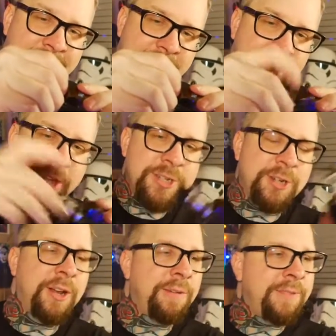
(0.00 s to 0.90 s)
like
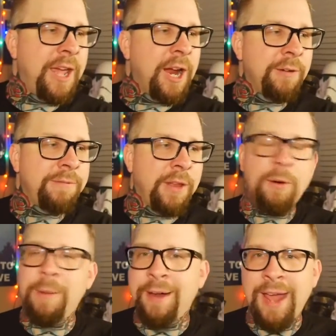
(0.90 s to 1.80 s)
turn off the
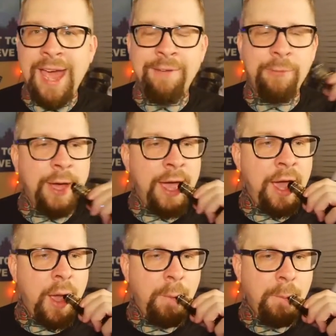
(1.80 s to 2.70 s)
airflow about halfway.